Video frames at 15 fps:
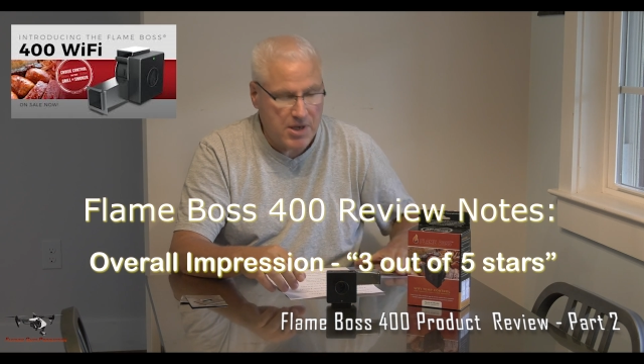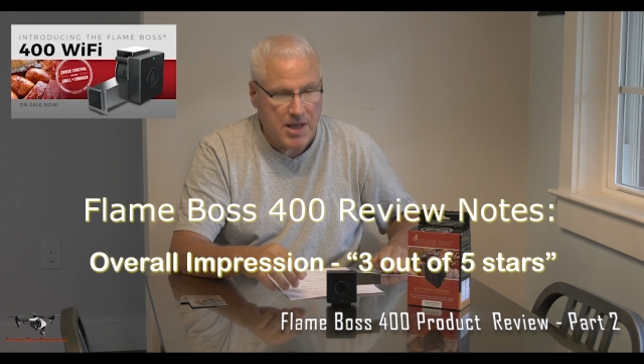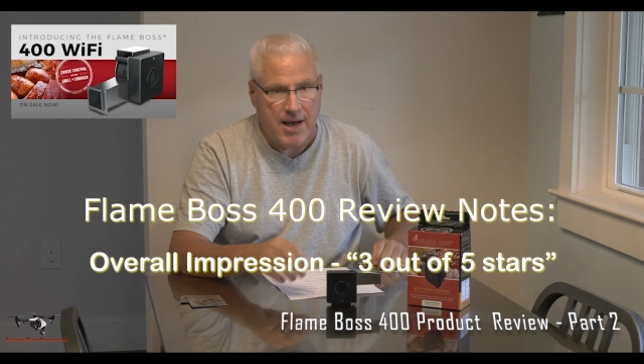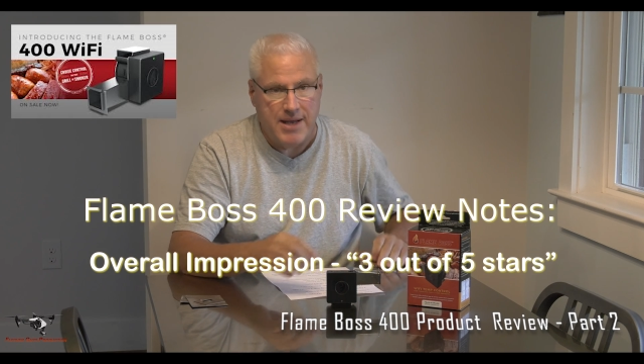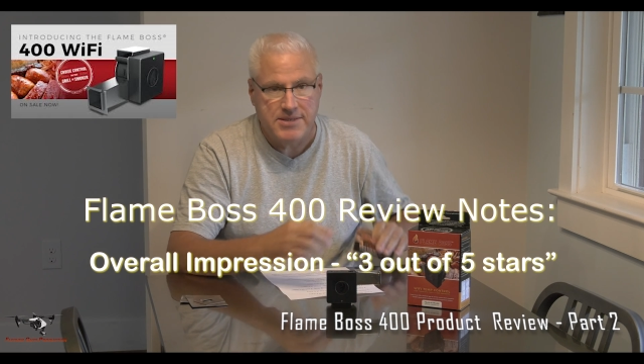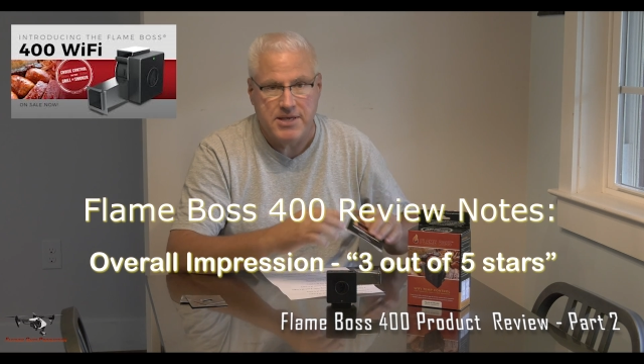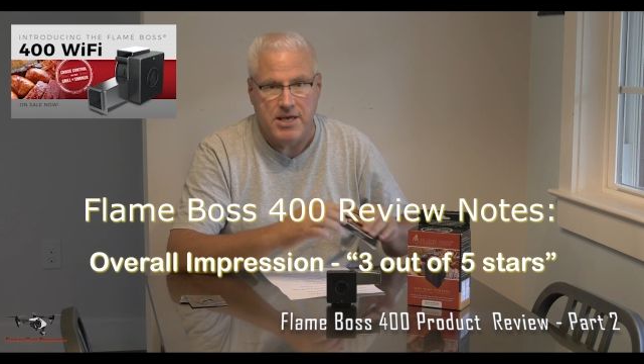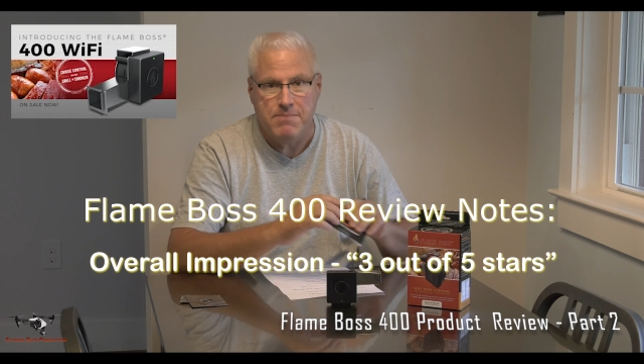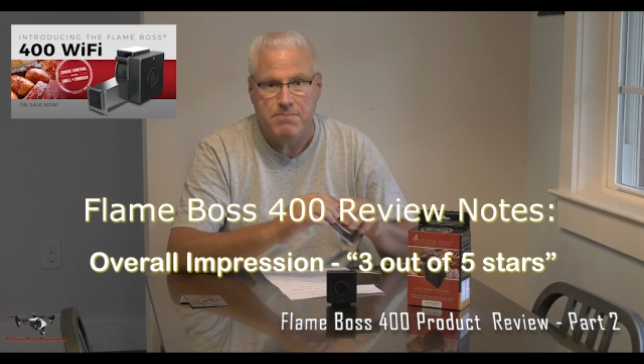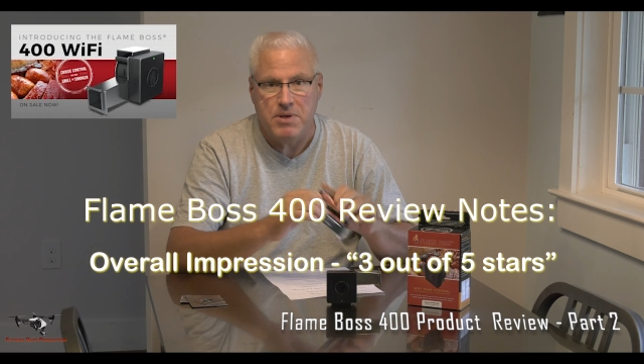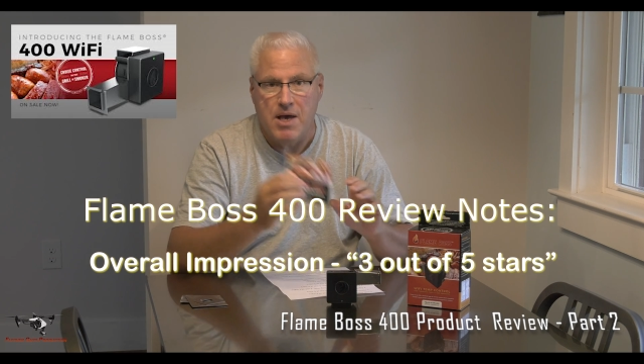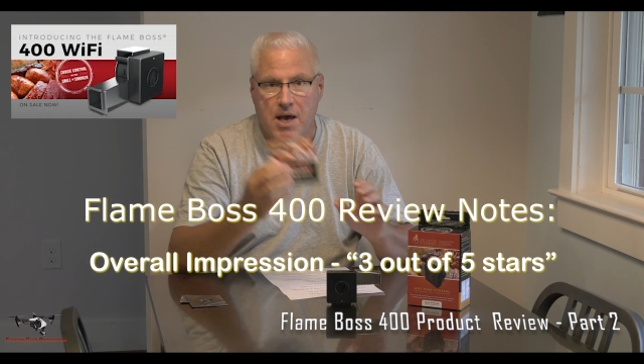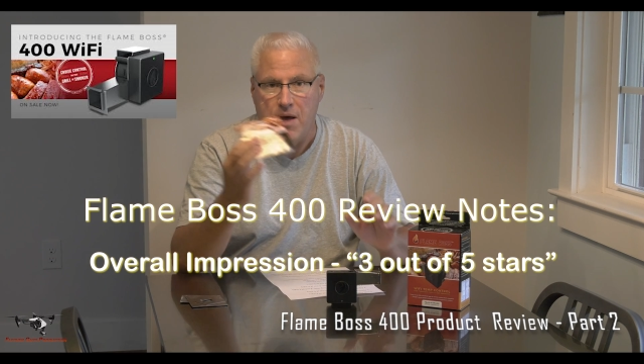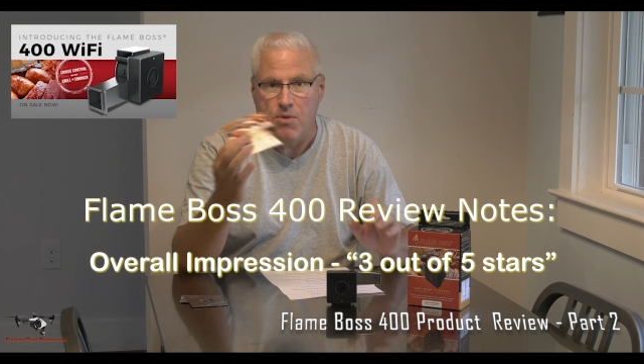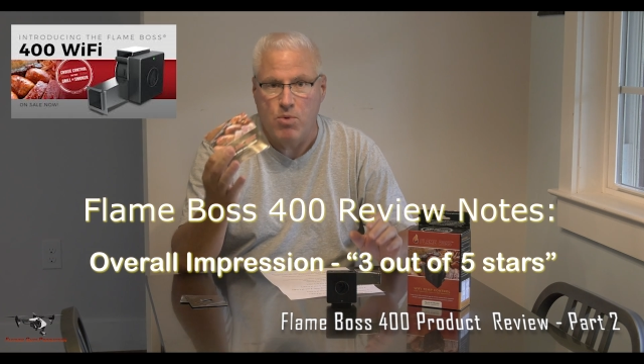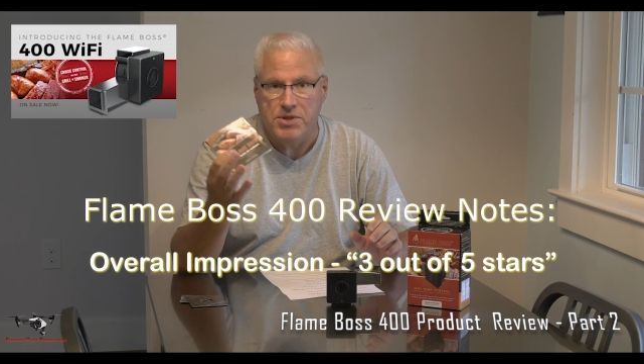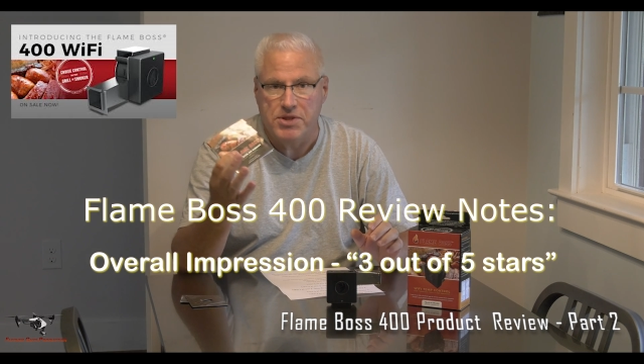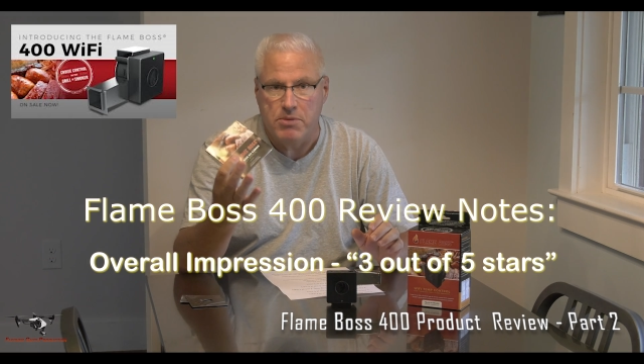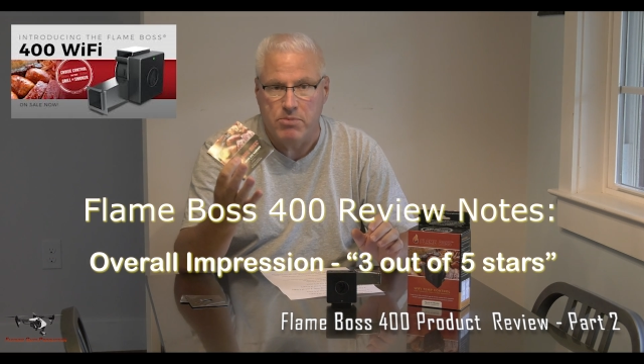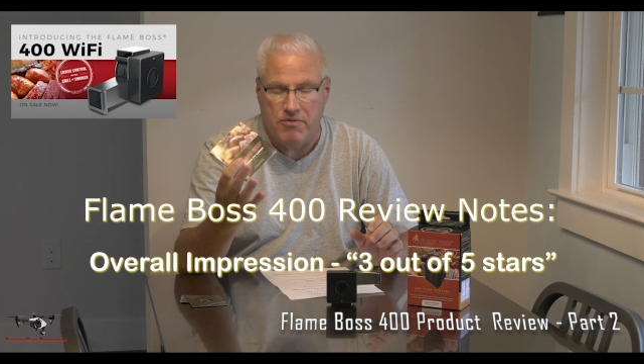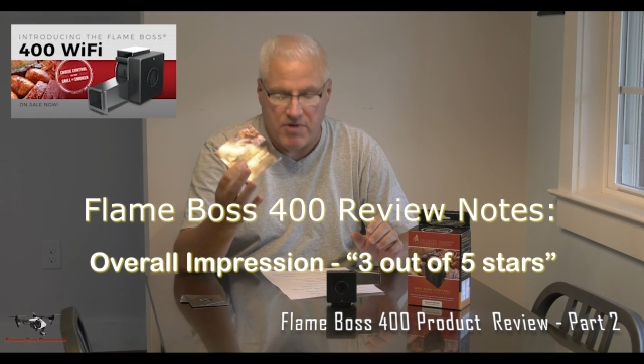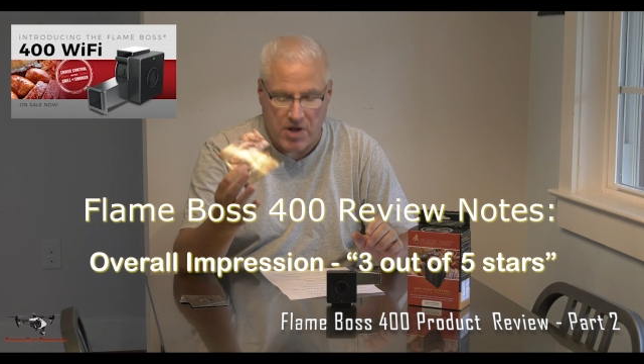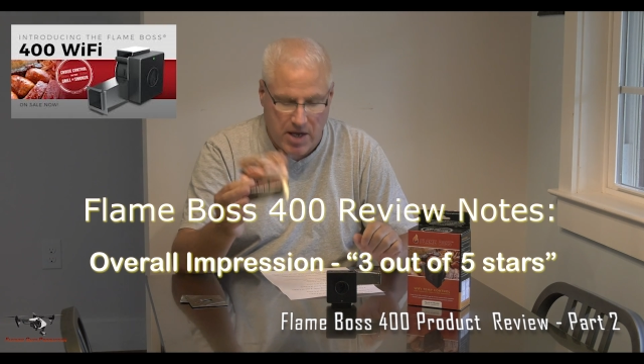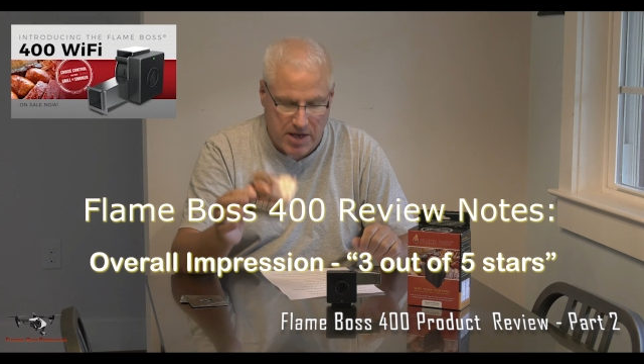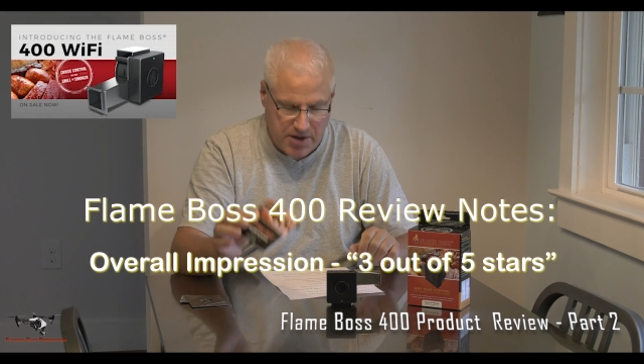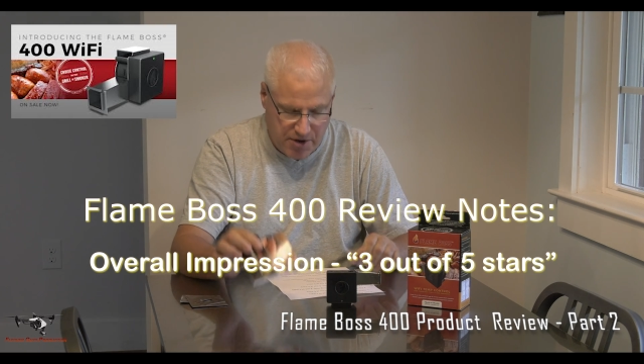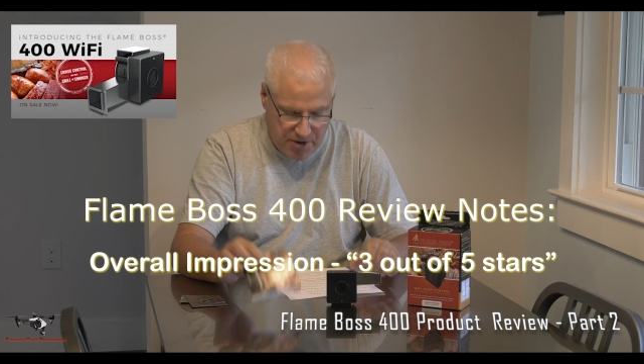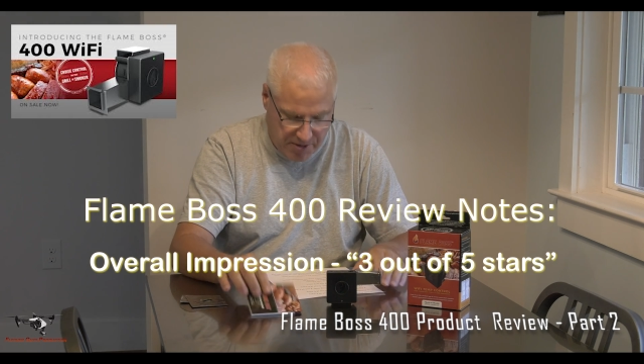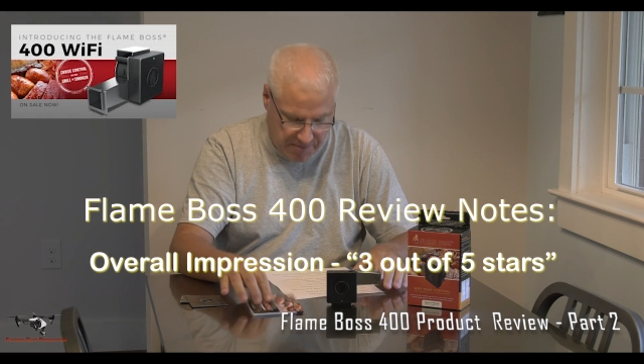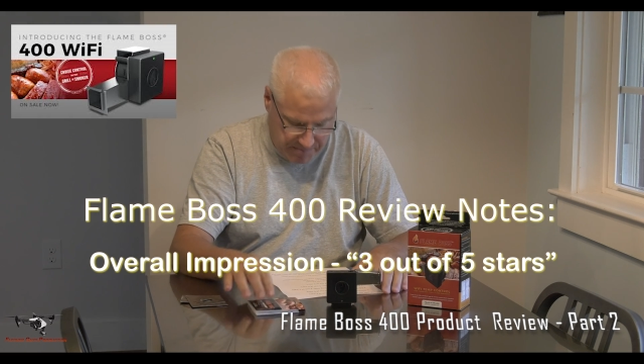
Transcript: content beyond what they provide here.